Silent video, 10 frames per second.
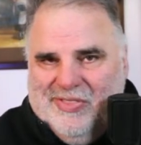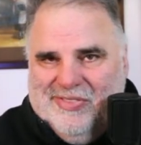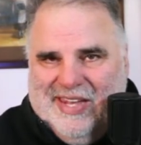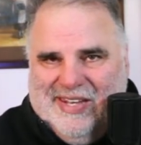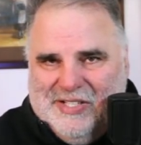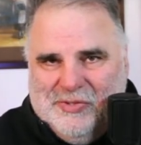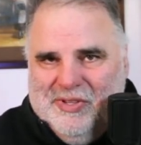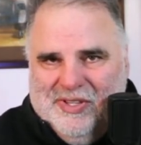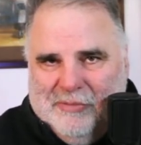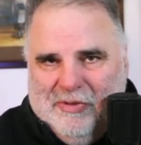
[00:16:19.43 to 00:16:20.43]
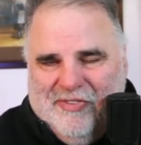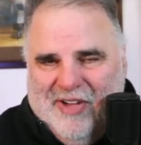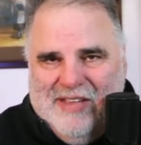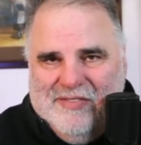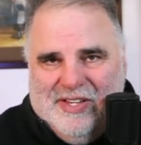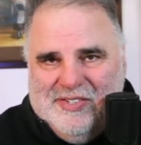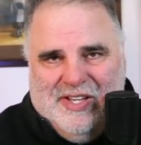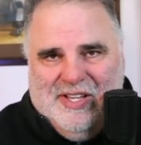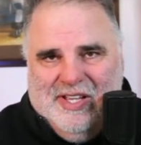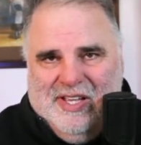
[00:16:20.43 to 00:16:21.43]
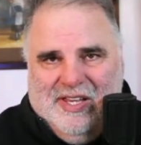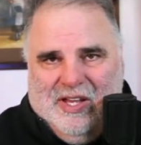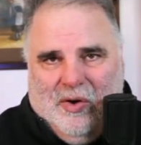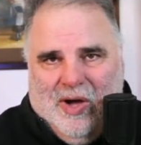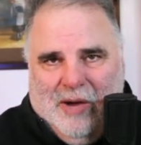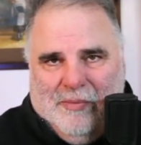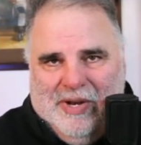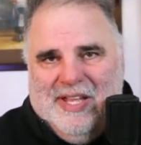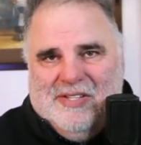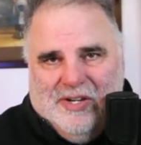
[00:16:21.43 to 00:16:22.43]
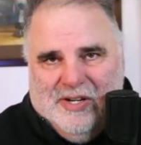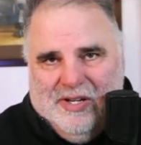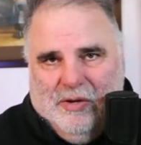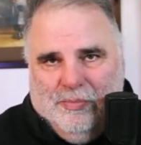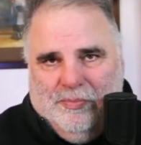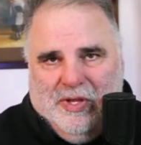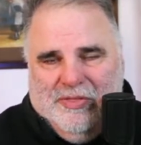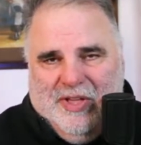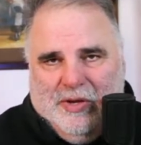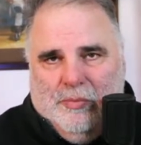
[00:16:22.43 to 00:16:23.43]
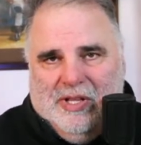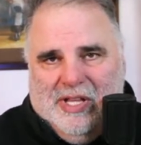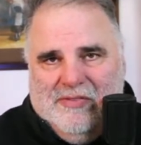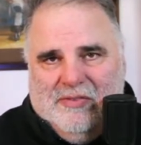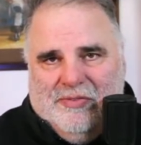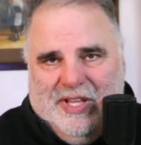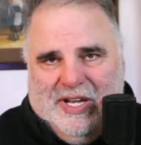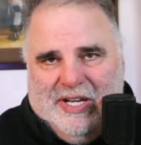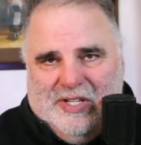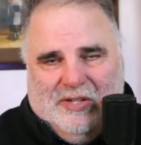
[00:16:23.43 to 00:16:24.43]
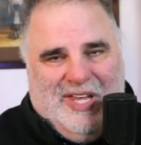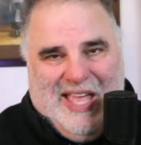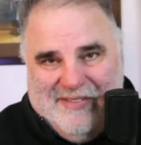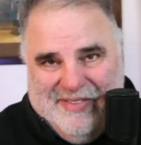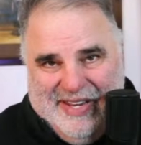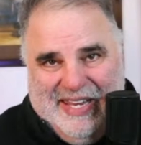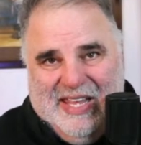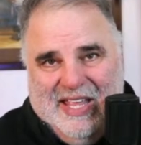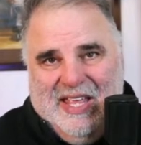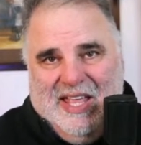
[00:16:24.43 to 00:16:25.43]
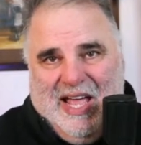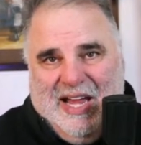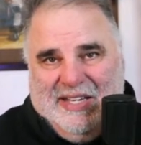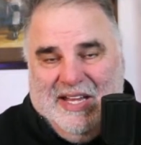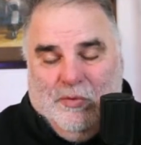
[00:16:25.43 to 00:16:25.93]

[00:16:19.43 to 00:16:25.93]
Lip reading: That next one, number 5, is how many kids do you think will be leaving for the NHL? Do you have any idea?